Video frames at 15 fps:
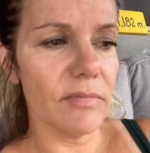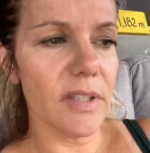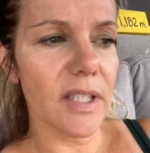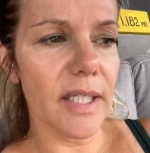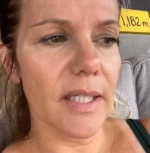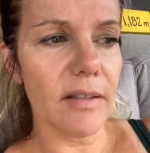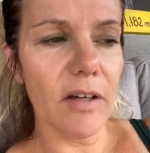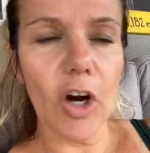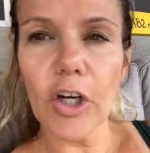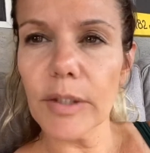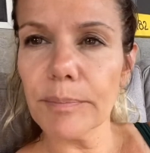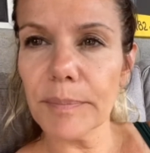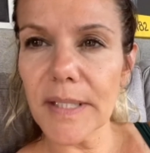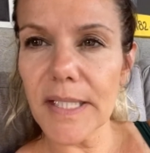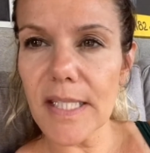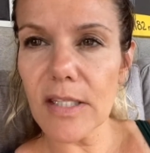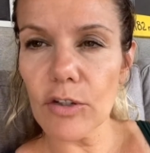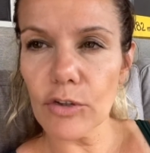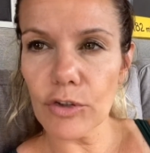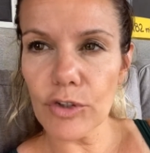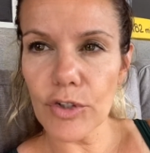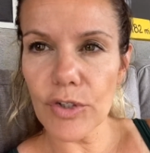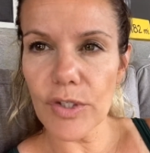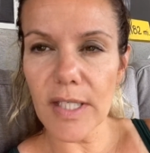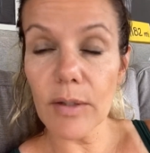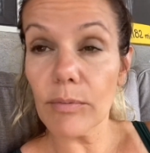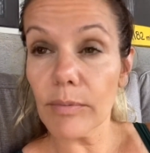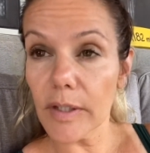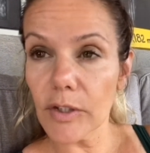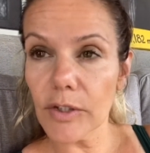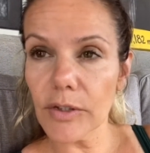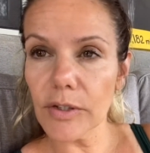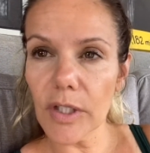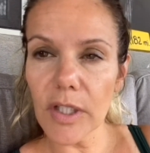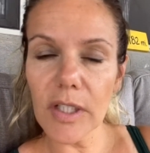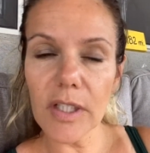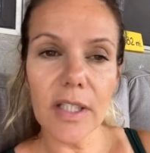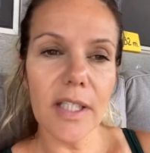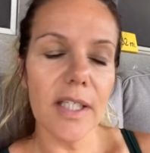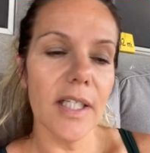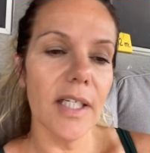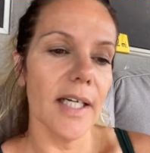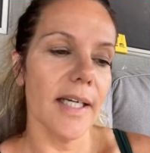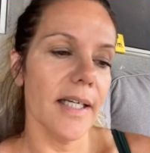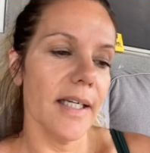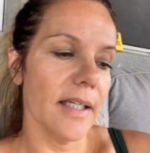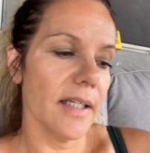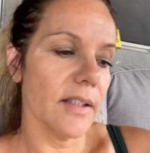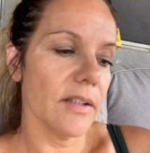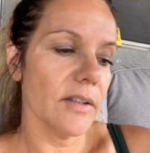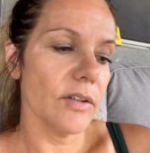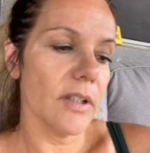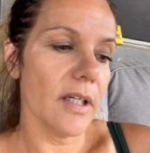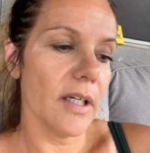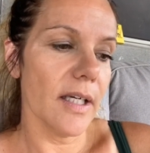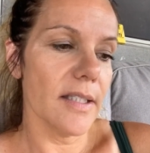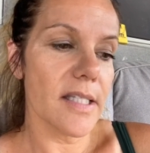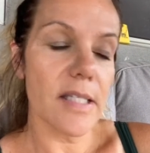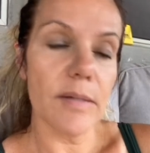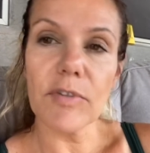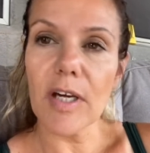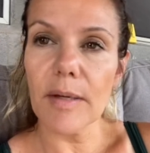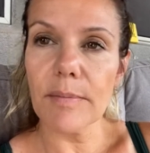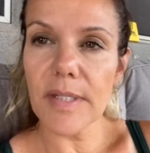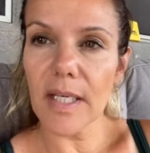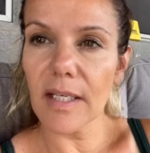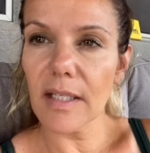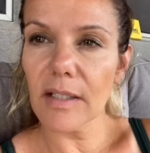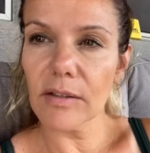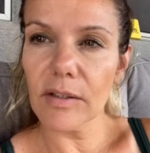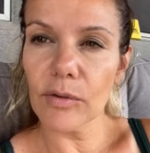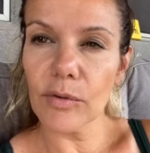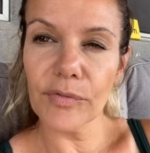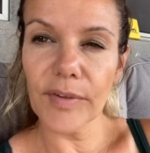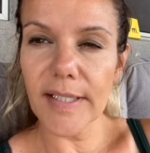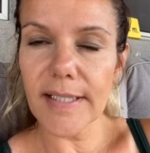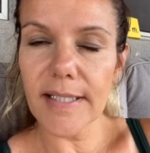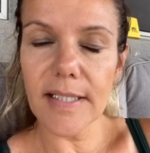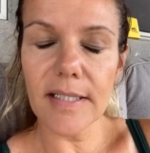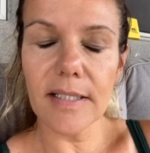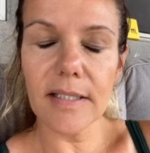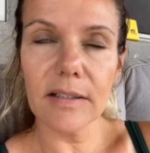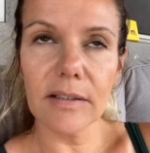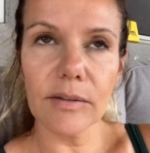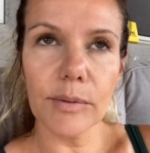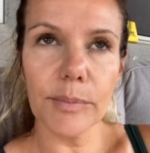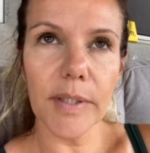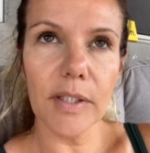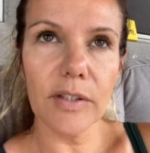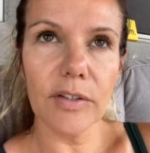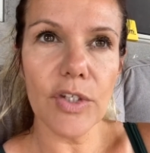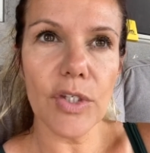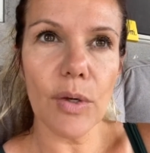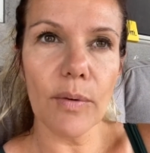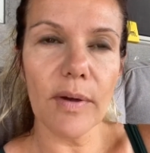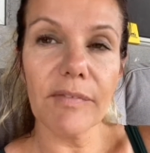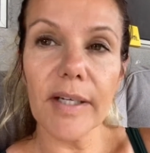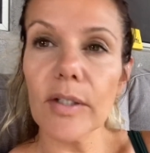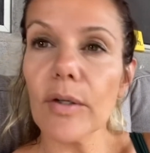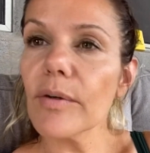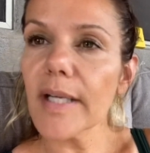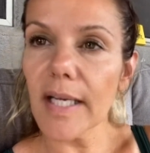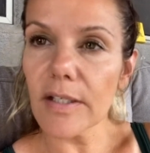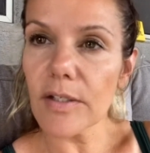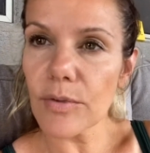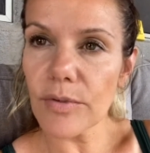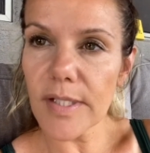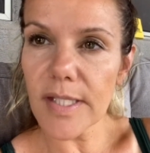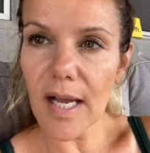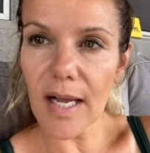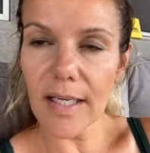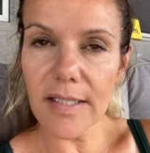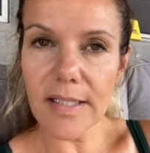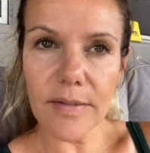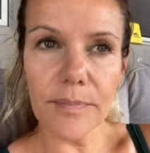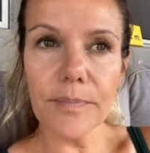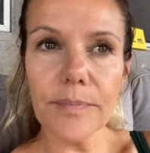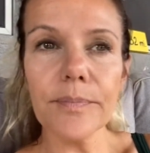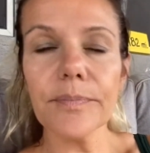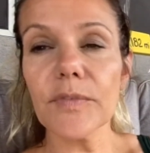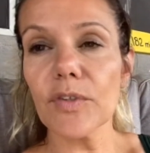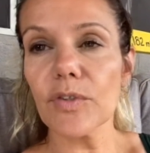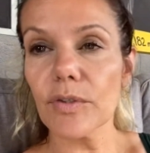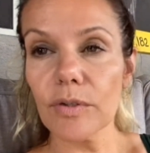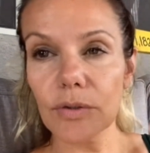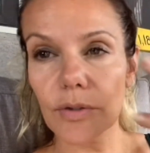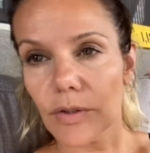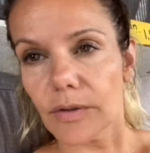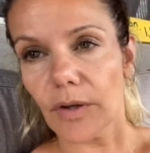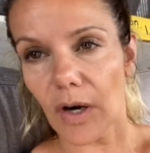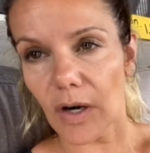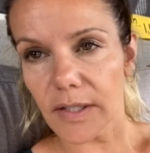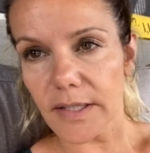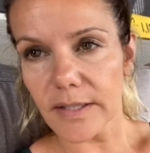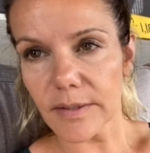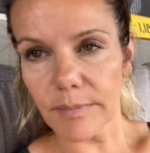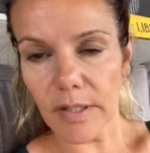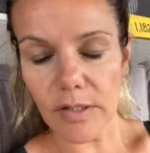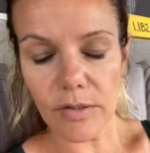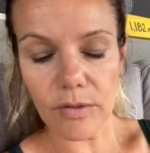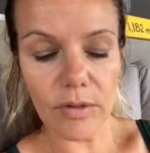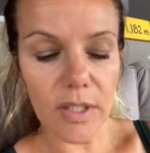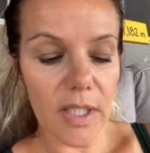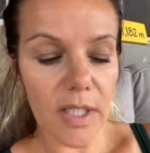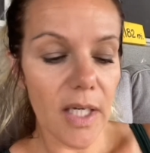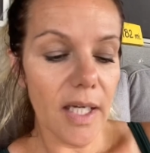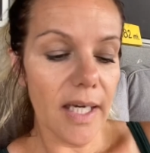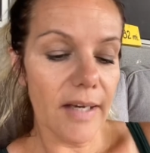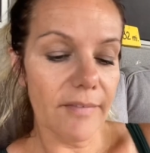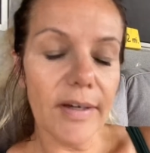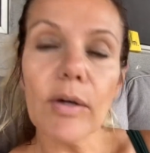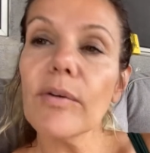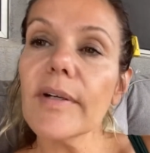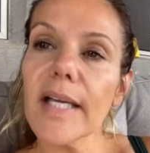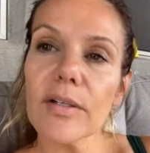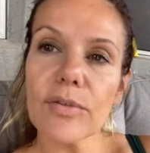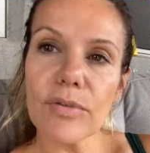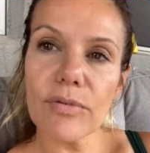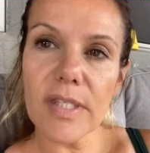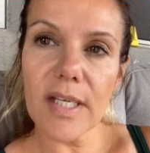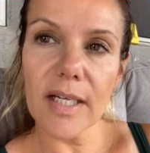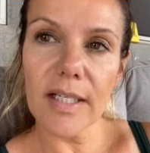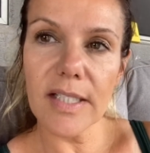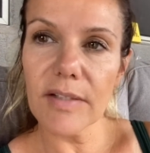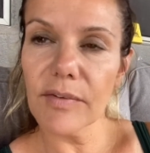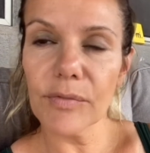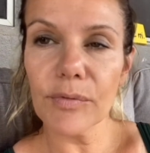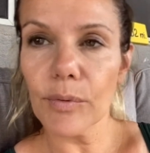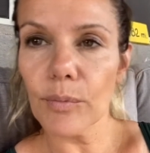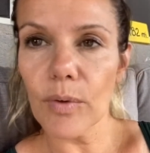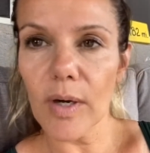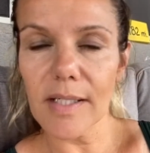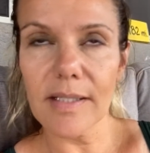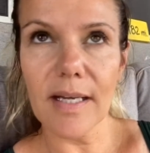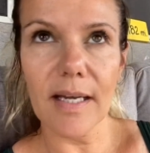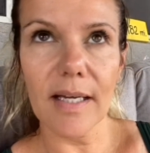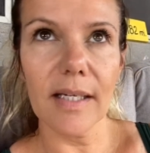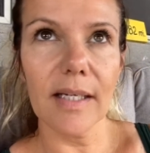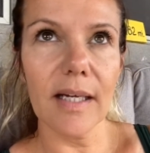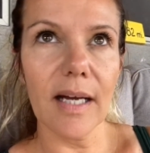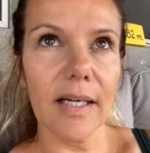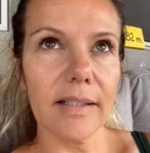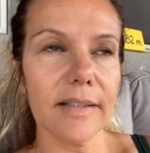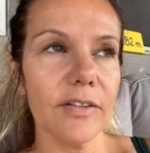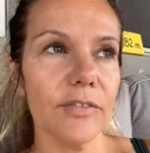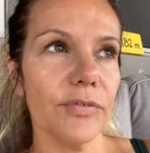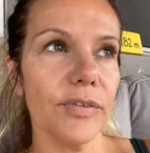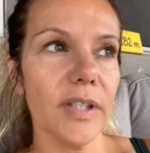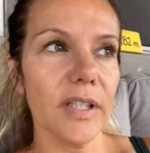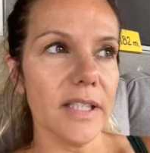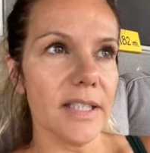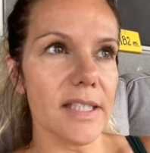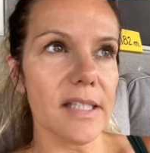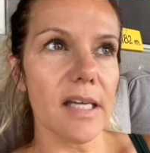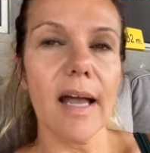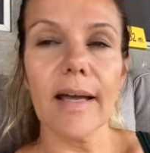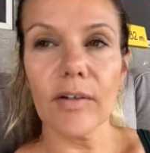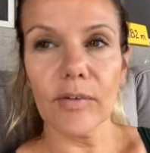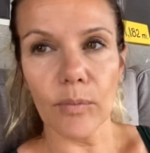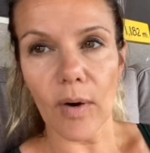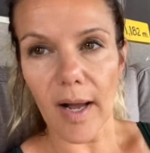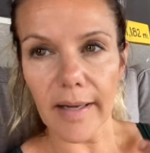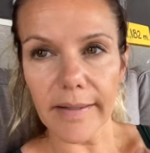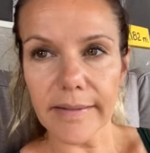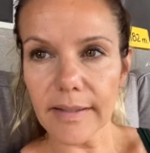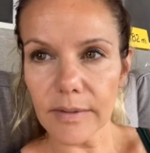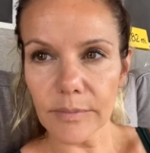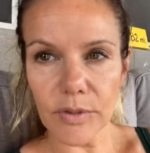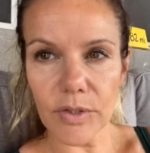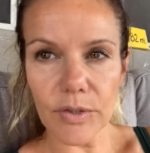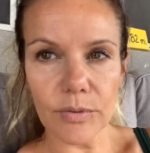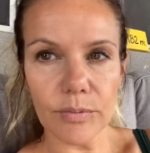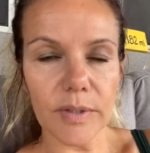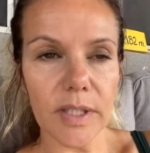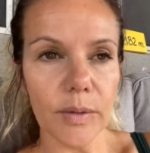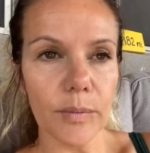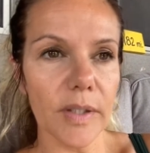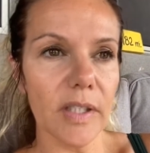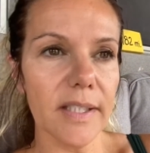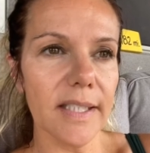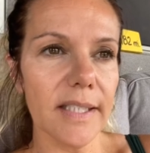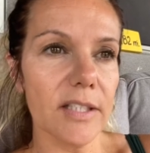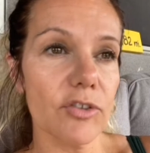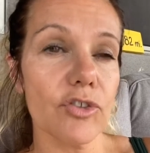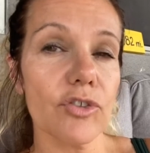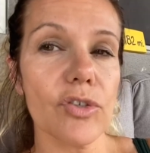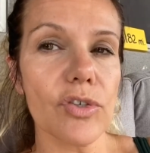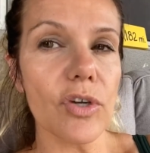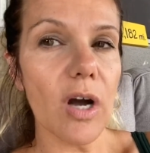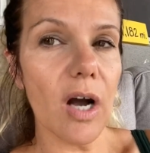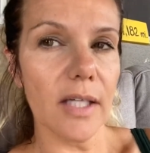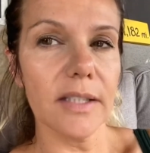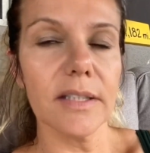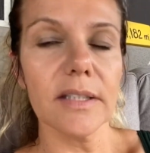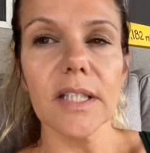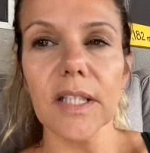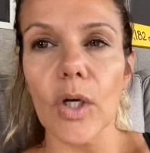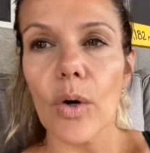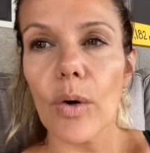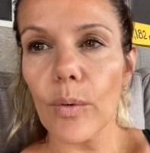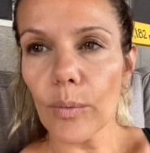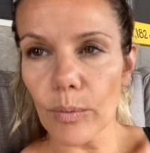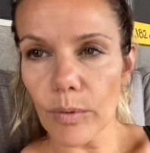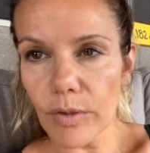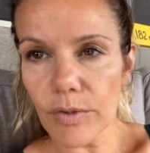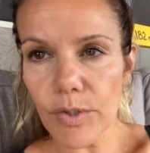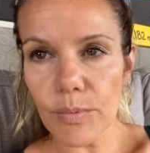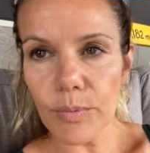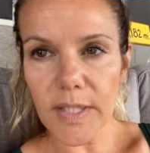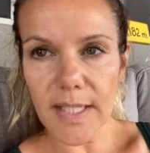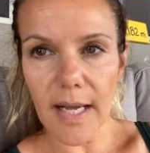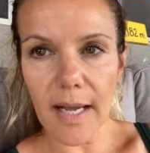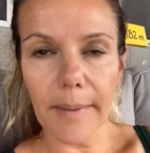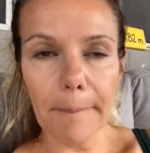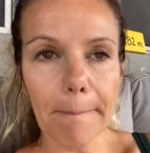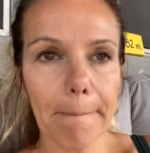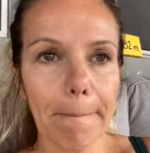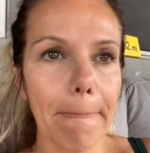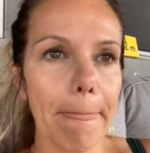Like heartbeats that are just irregular. And sometimes I get a little fainty and a little weird. So if I don't exercise, because you know the heart is a muscle, if I don't exercise even for one day, I could feel that it's out of whack, which is really weird, and it's just gotten worse with time.